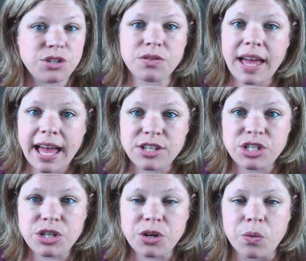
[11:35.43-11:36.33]
do that
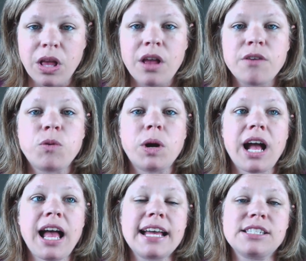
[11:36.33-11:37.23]
too.
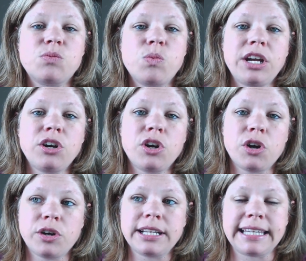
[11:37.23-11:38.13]
For us, we are
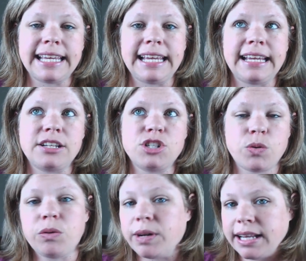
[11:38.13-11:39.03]
currently
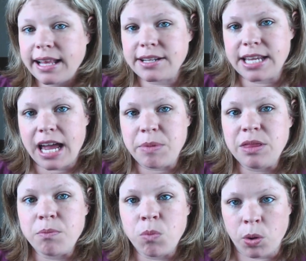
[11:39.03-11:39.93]
doing read aloud time
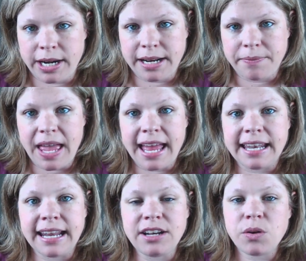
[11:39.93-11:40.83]
in the morning.
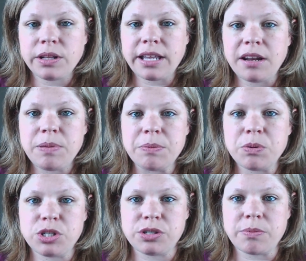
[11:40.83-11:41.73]
And I know a lot of
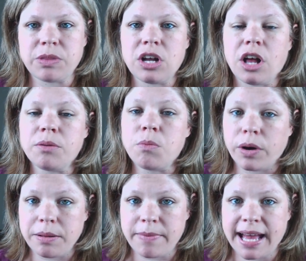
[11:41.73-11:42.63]
people do something called a
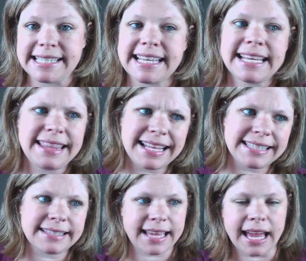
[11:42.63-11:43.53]
morning basket, and
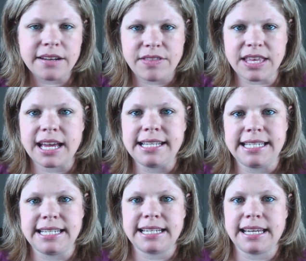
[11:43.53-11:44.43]
that's kind of the
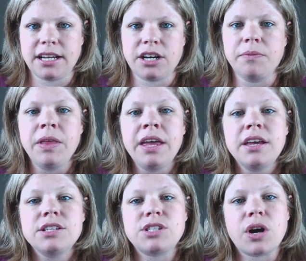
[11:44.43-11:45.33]
idea here.
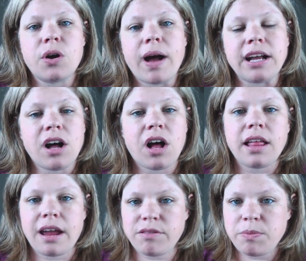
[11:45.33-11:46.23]
So I
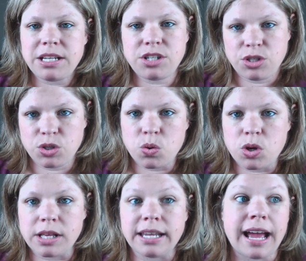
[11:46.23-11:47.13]
call everybody to
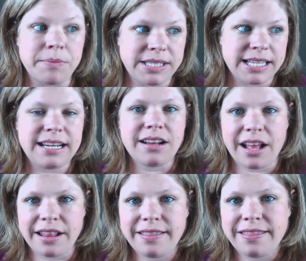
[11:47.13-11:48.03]
school, and I'm sitting
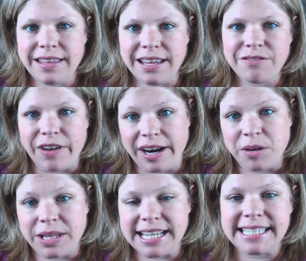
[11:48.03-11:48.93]
on the
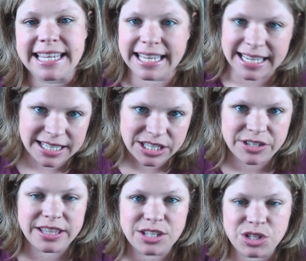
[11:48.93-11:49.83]
fireplace, and the
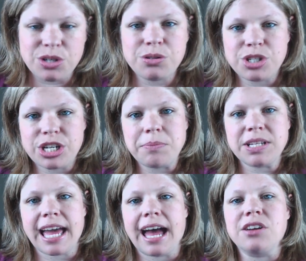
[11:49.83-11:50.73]
kids are in this U
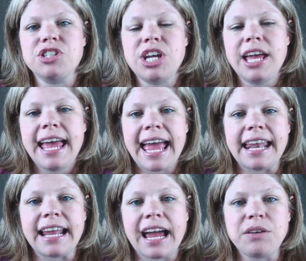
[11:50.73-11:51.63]
shaped couch,
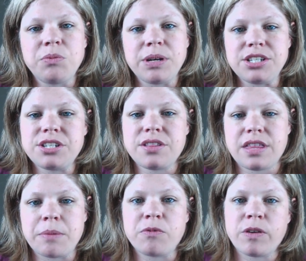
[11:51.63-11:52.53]
and I read
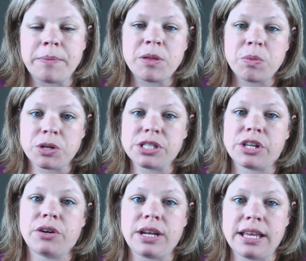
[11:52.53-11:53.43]
to them from the
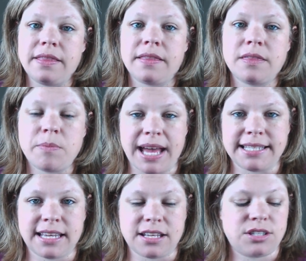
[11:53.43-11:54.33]
books that are in the
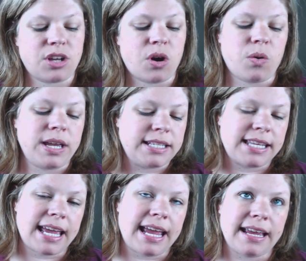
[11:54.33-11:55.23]
basket. So
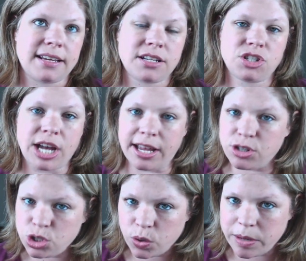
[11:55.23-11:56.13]
it's a
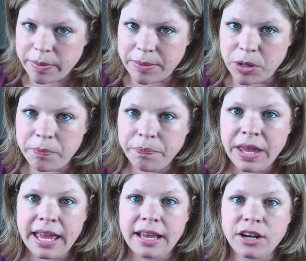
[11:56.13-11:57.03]
child story
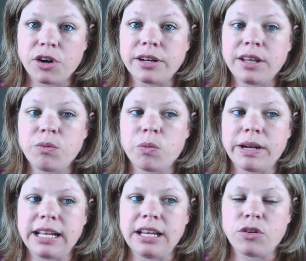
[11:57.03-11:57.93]
Bible. Currently, we're
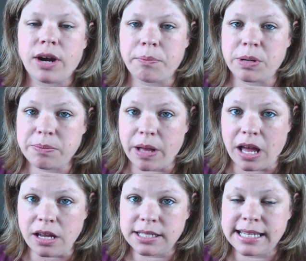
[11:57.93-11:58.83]
reading Grandpa's
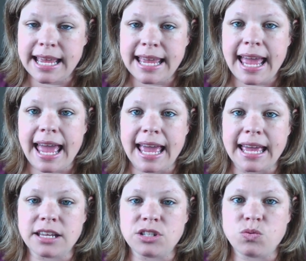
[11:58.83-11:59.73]
Box,
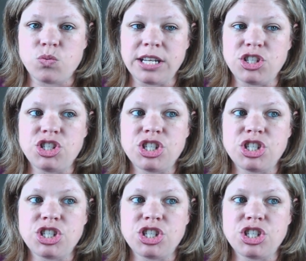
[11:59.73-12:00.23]
and we